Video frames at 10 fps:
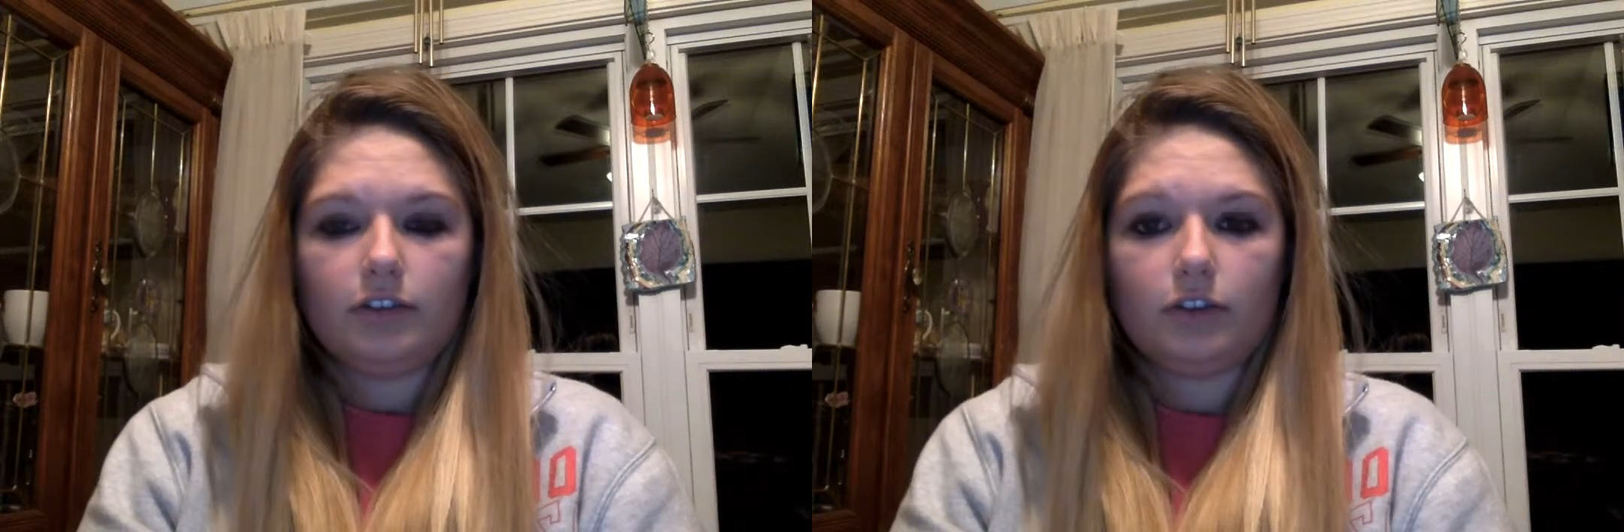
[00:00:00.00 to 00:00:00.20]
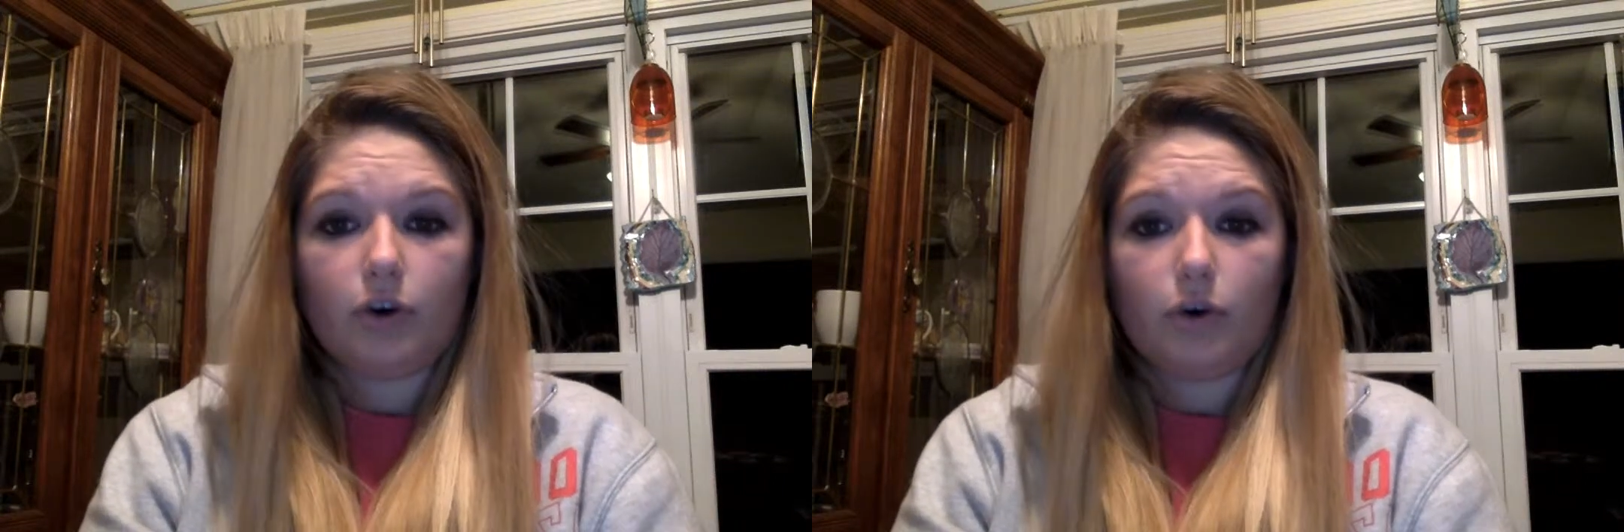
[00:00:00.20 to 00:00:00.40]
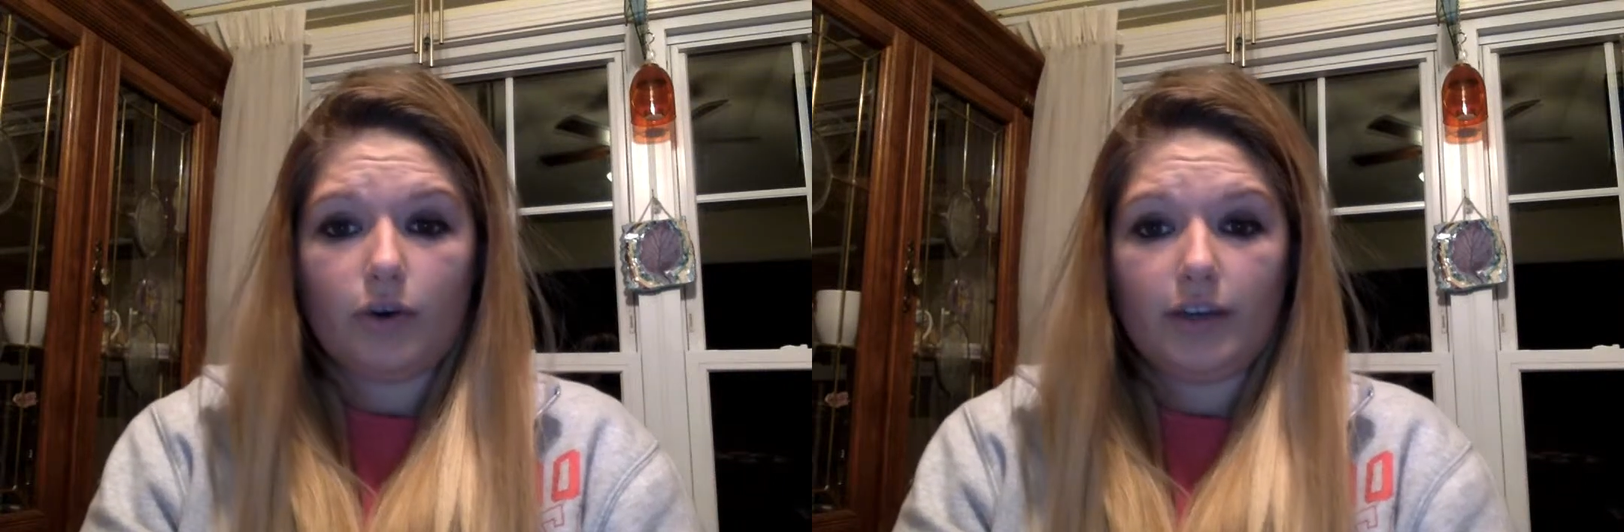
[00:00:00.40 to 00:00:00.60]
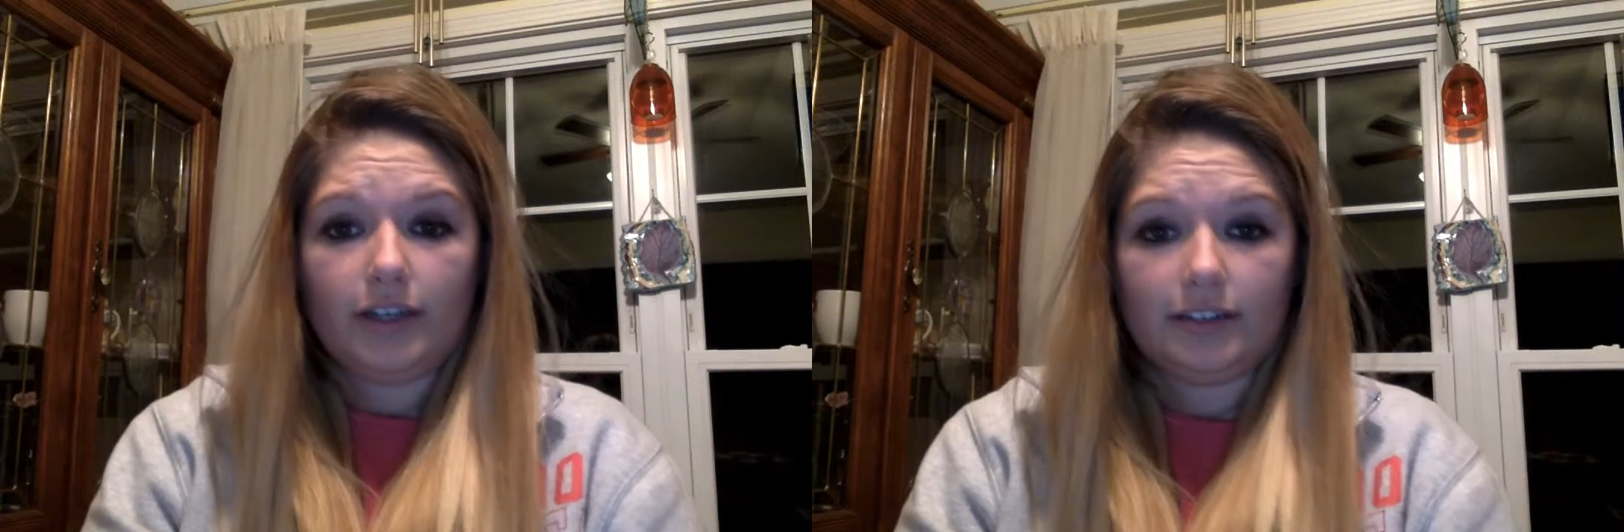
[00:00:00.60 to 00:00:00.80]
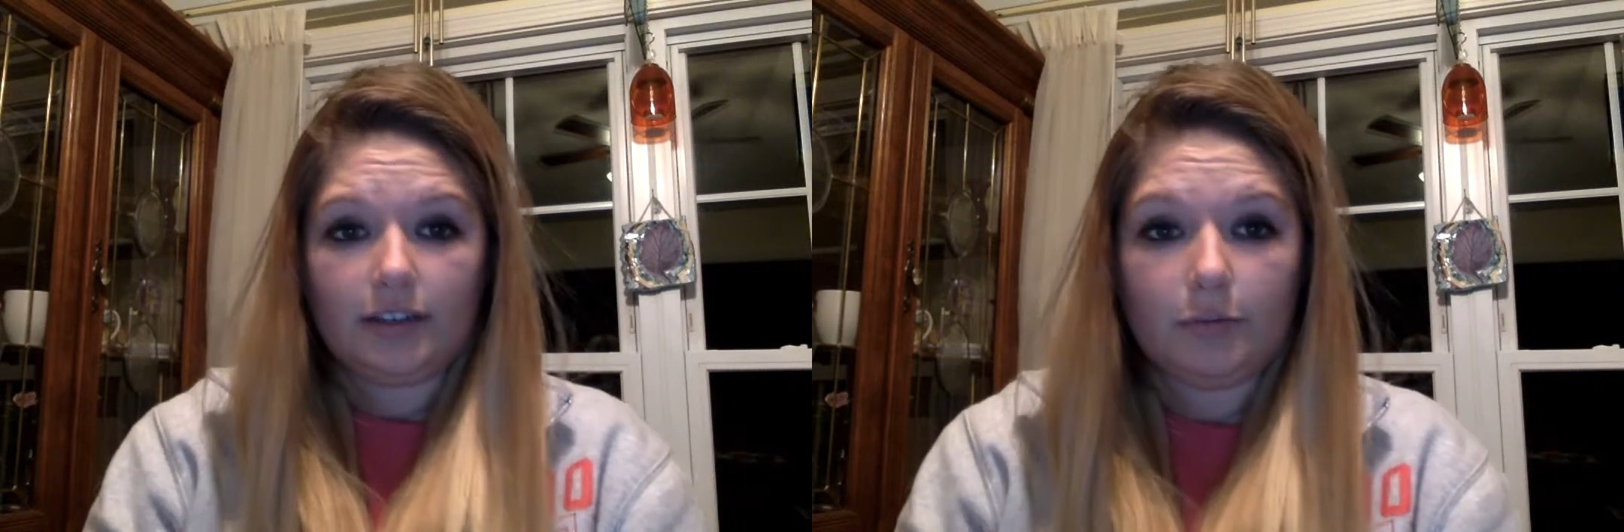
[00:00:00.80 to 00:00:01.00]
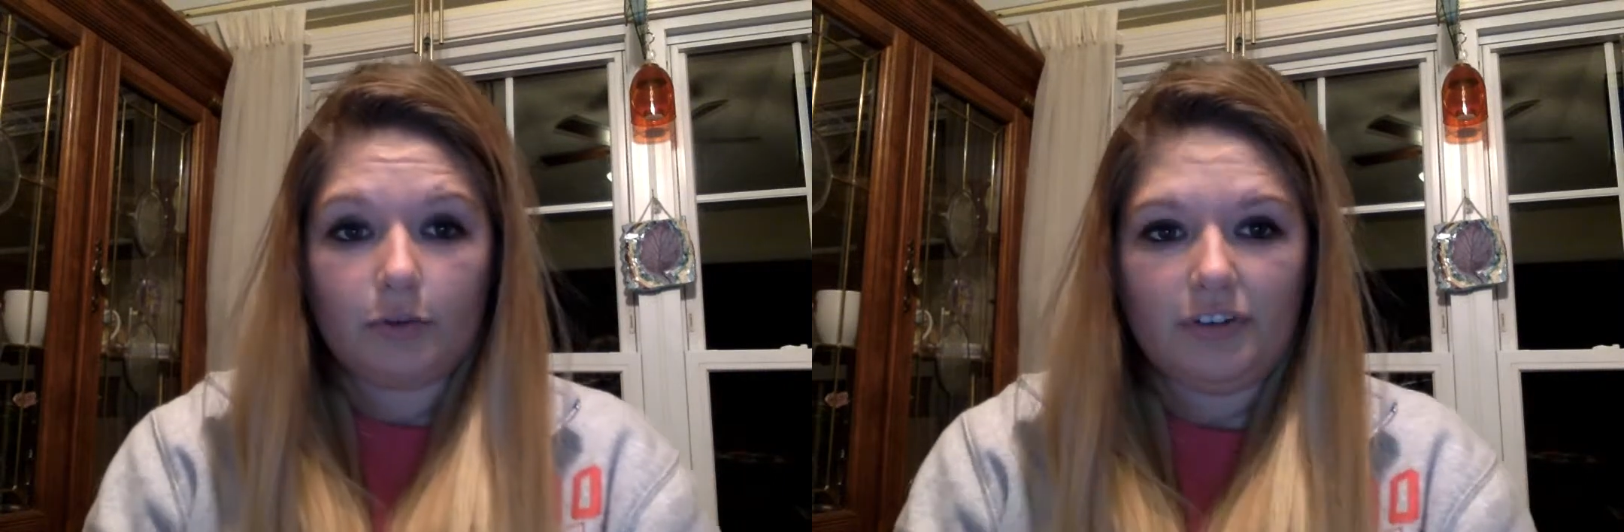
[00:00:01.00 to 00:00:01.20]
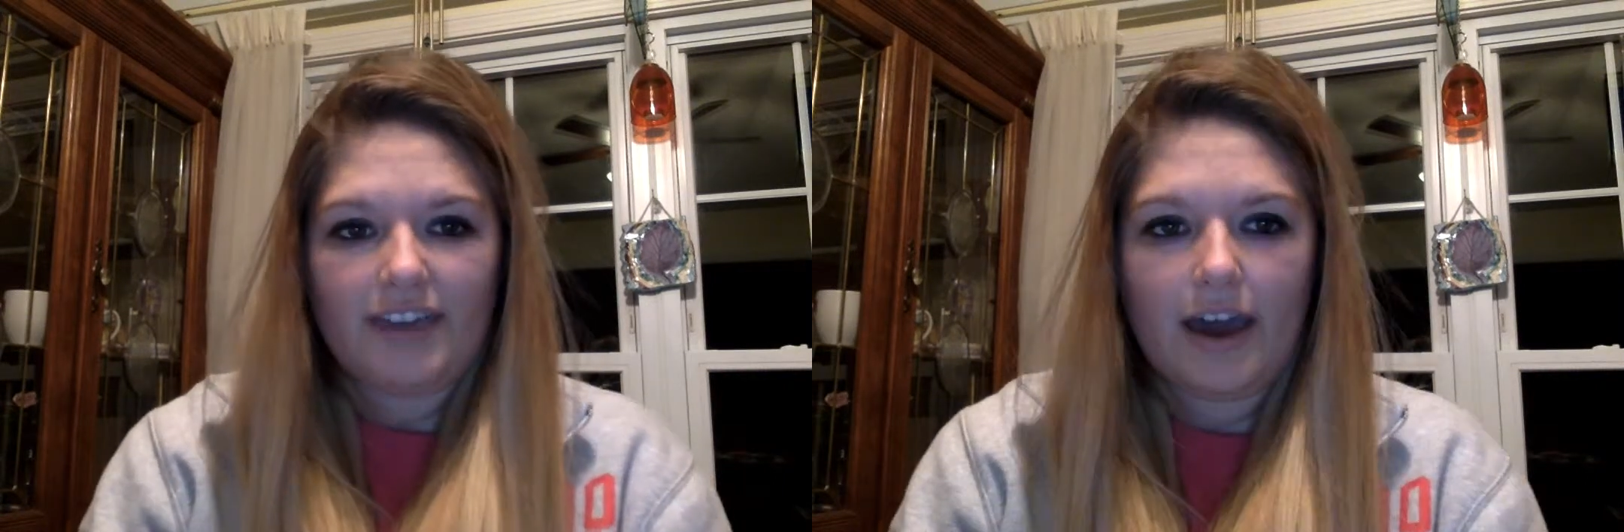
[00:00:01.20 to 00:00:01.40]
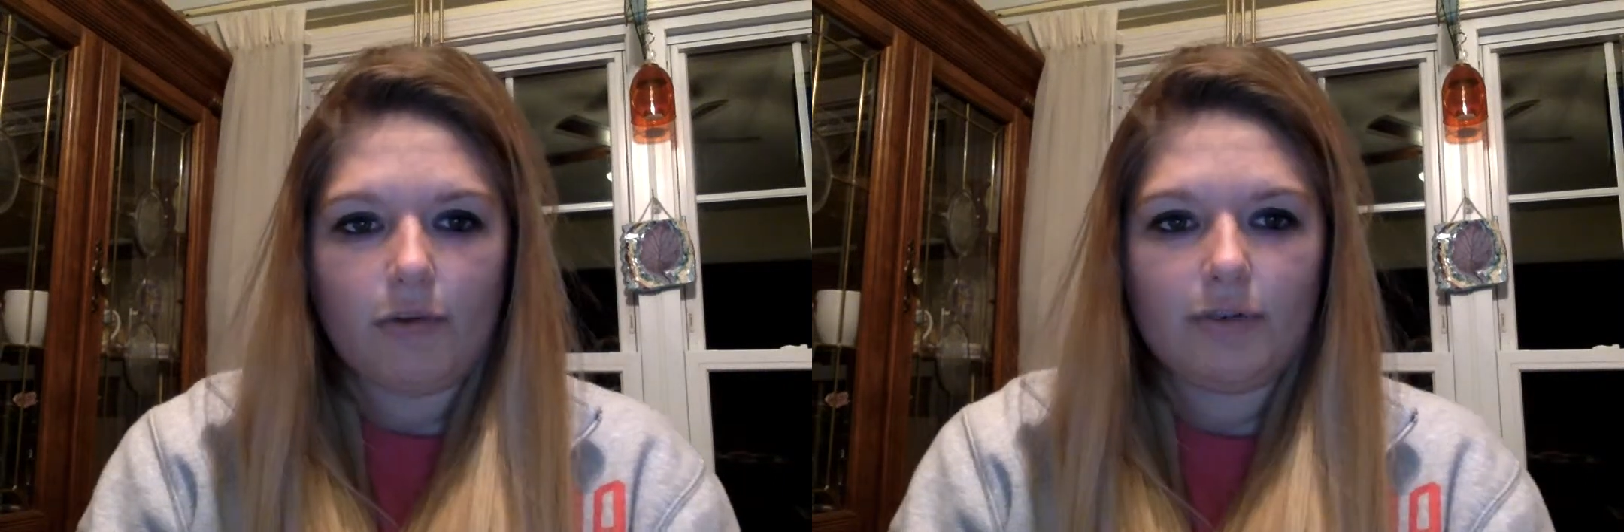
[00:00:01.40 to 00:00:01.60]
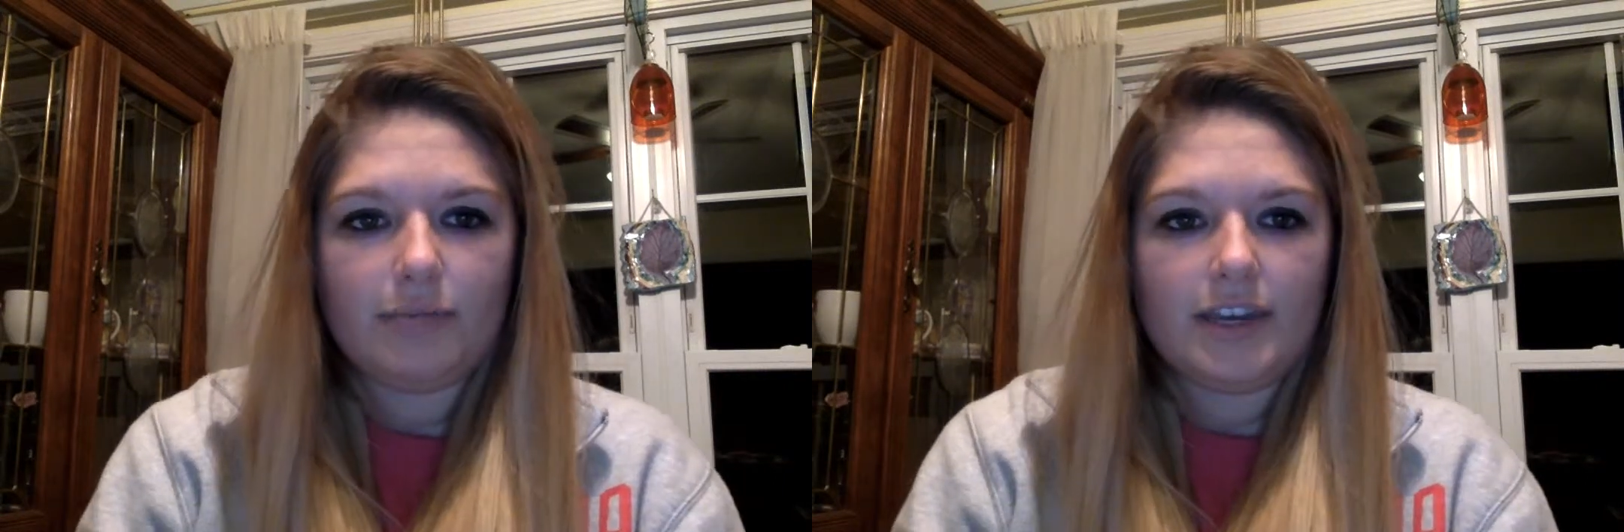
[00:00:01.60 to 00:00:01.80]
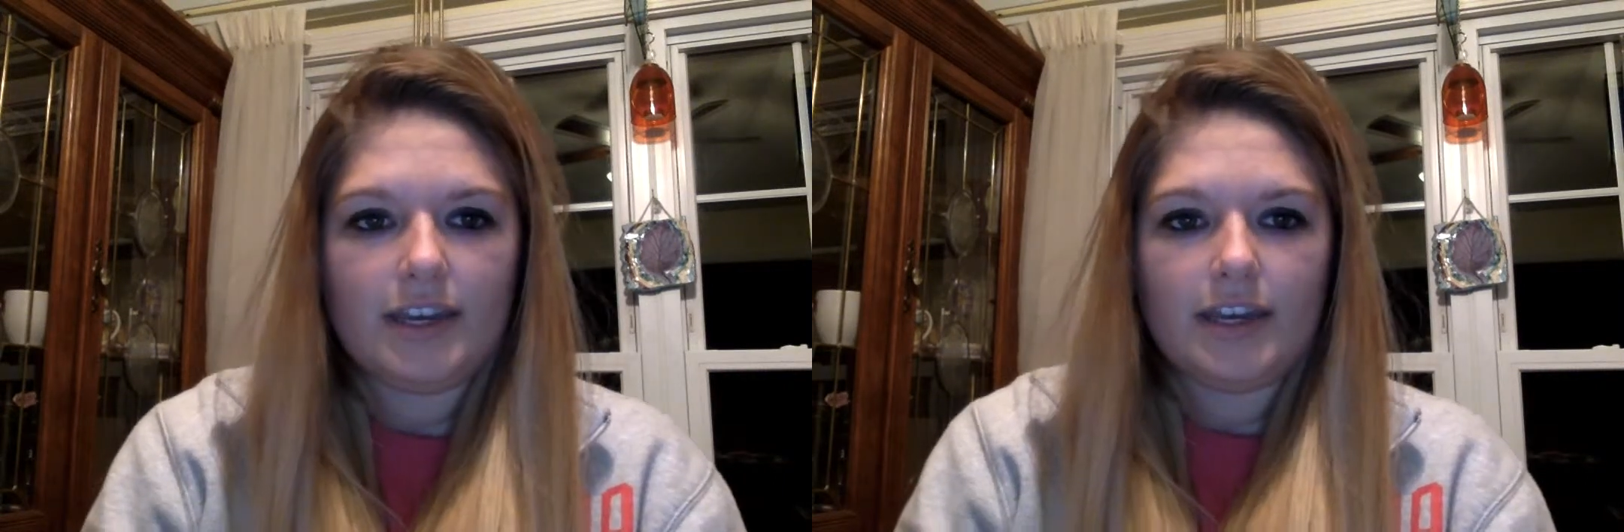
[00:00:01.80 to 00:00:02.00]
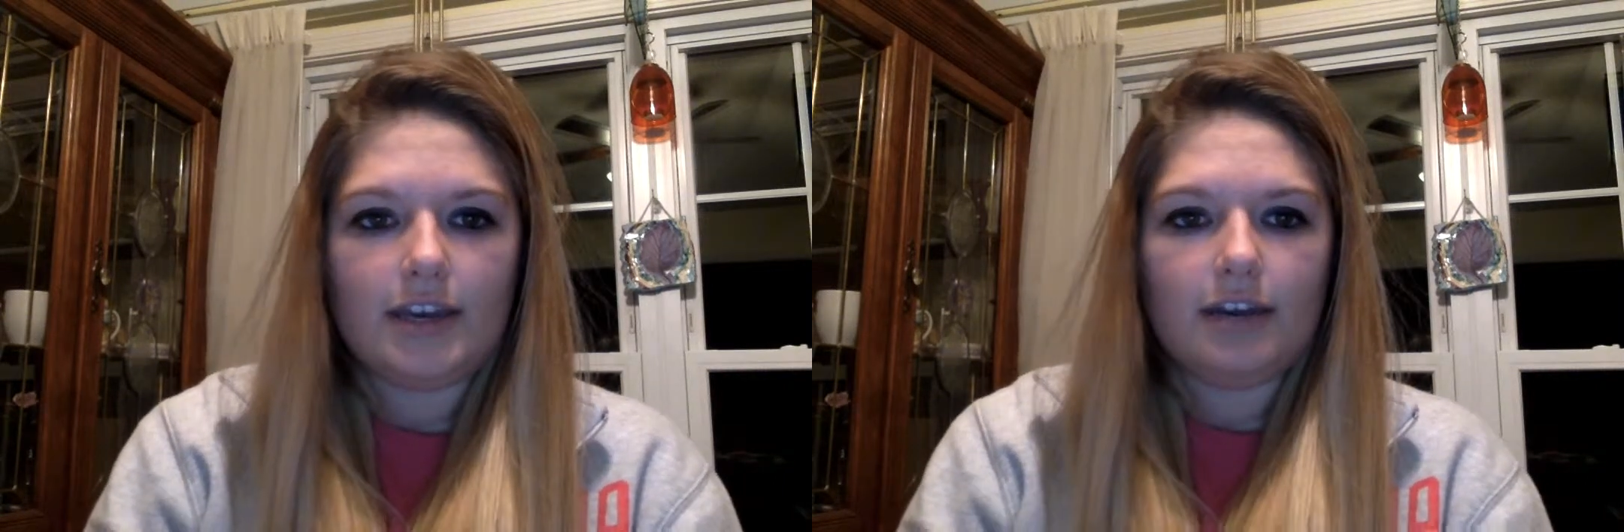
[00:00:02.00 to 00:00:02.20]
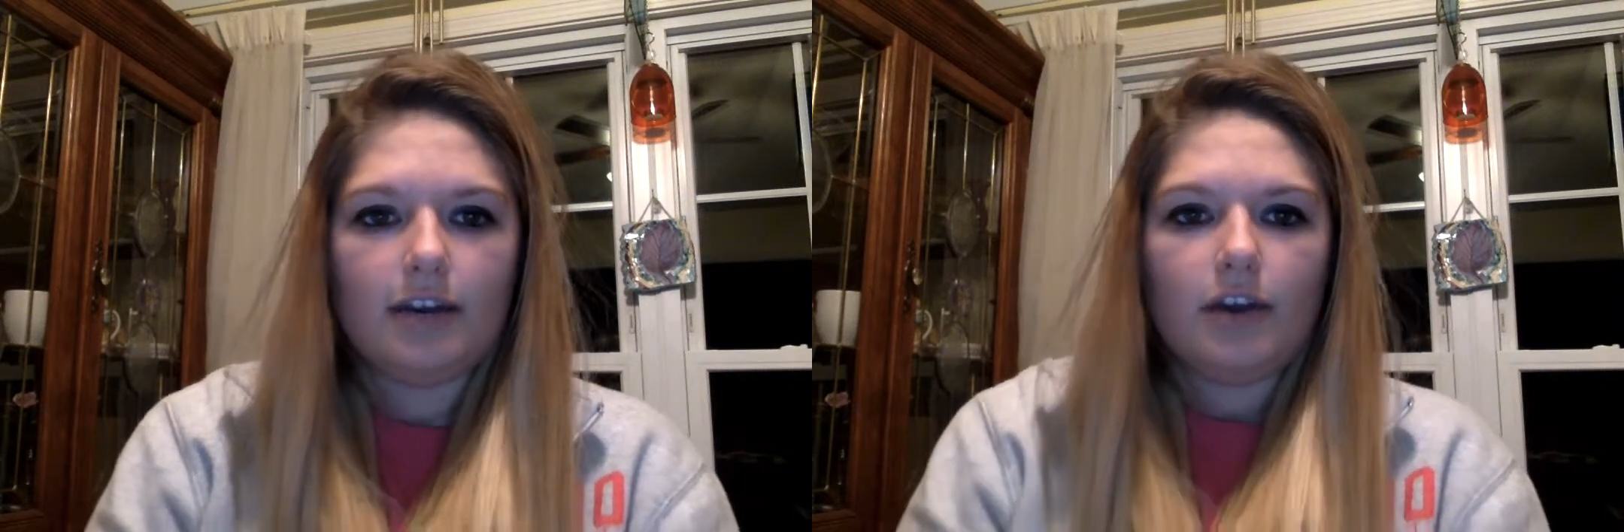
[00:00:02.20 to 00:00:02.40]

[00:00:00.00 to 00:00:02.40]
So, an example of that would be